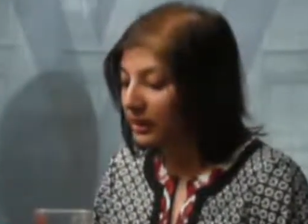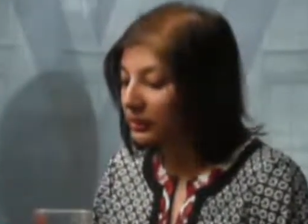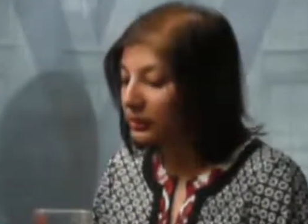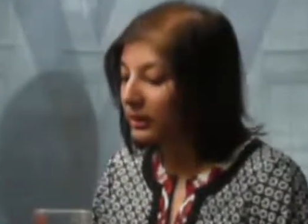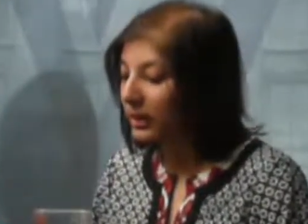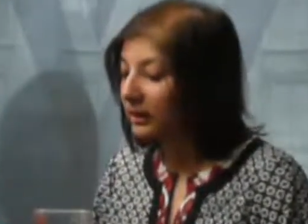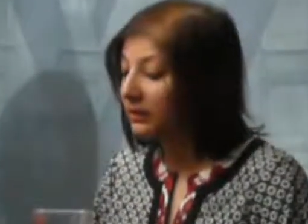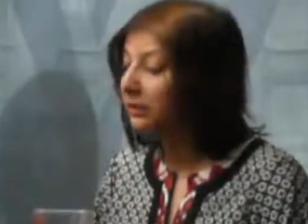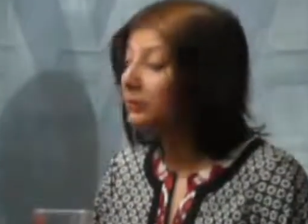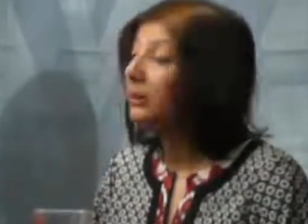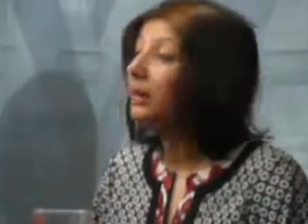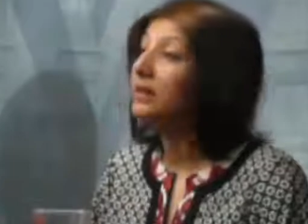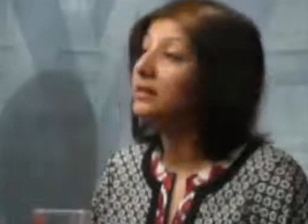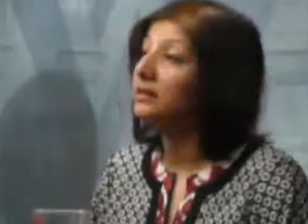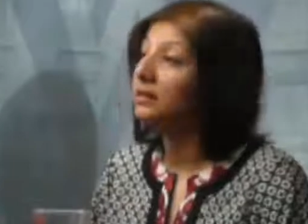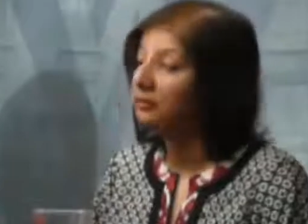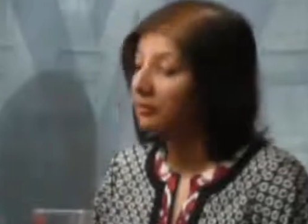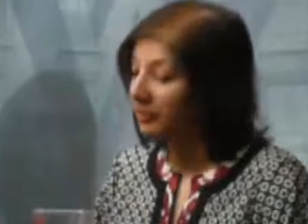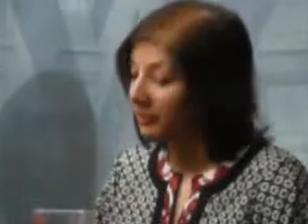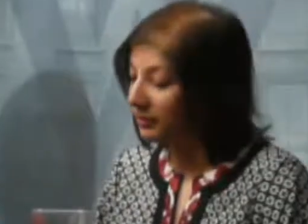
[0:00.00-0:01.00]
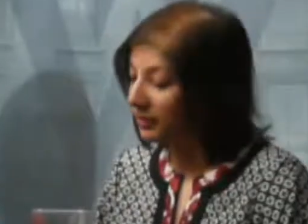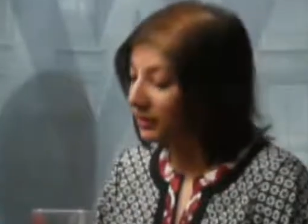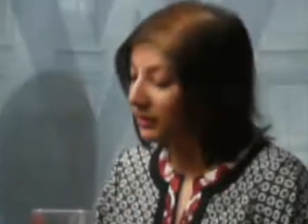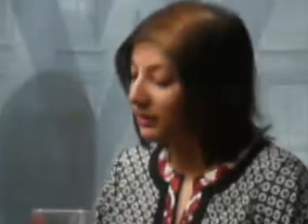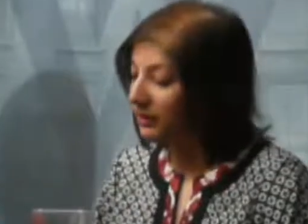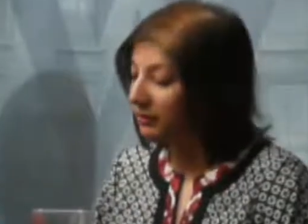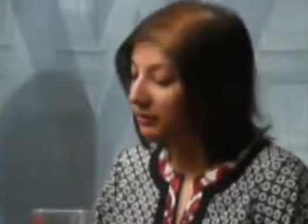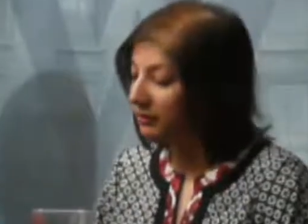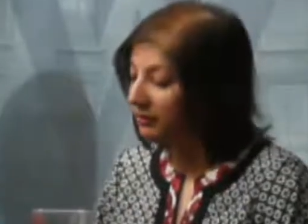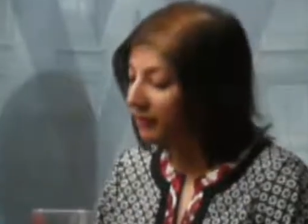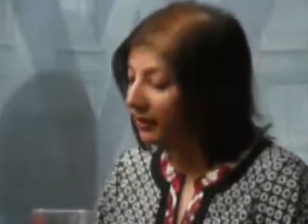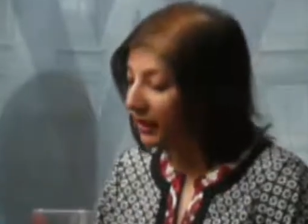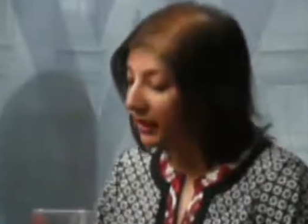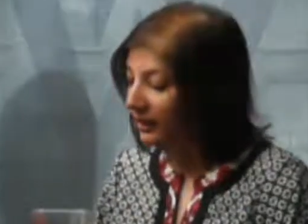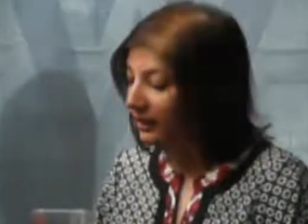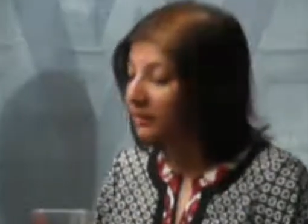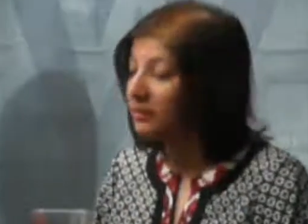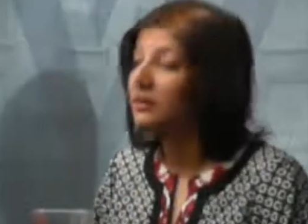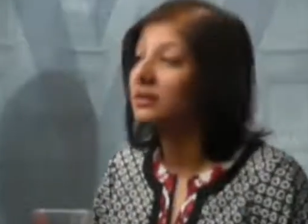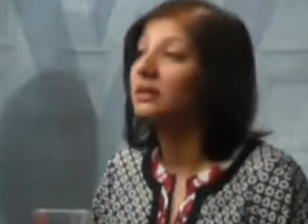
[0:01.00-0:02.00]
that would otherwise have remained
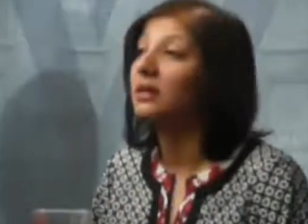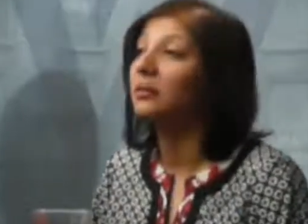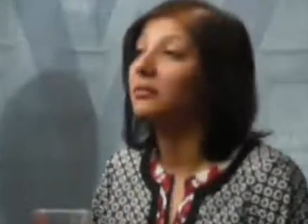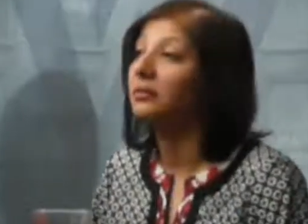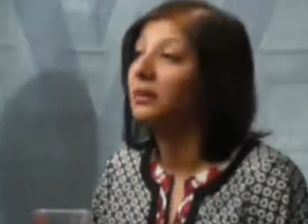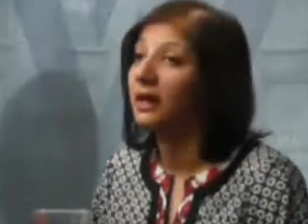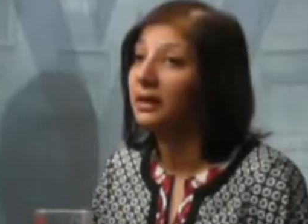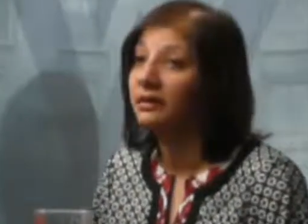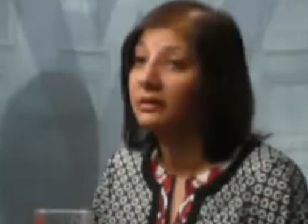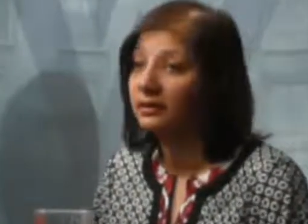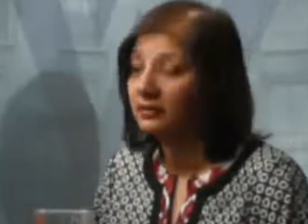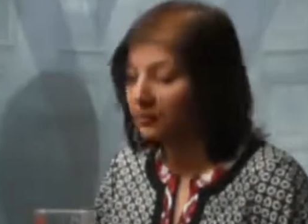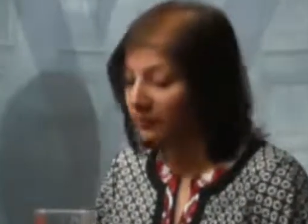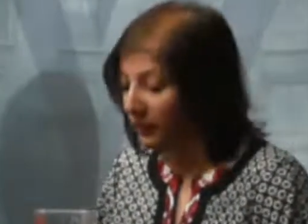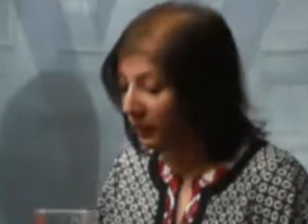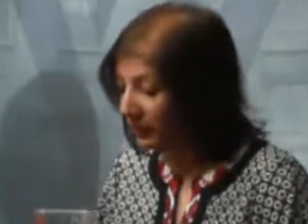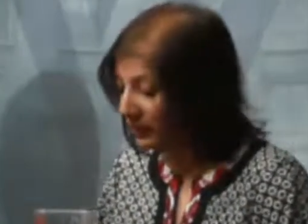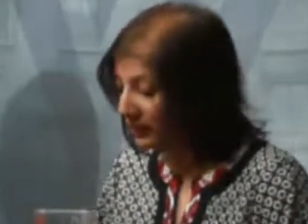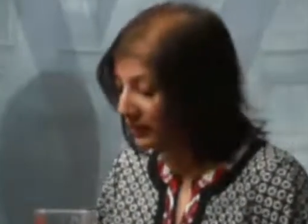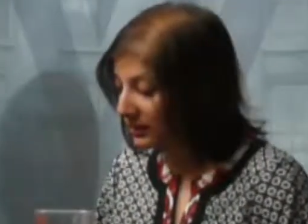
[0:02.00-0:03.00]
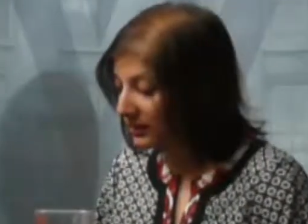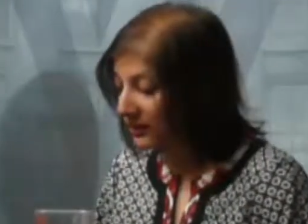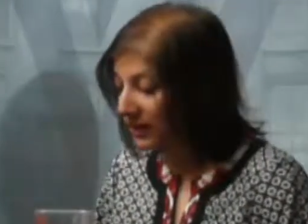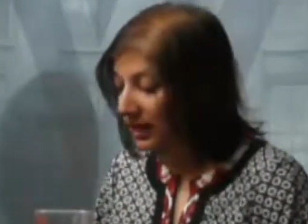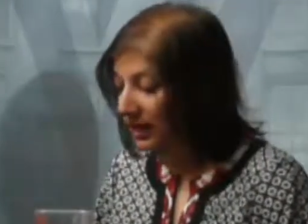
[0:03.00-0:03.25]
confined to some radical mosques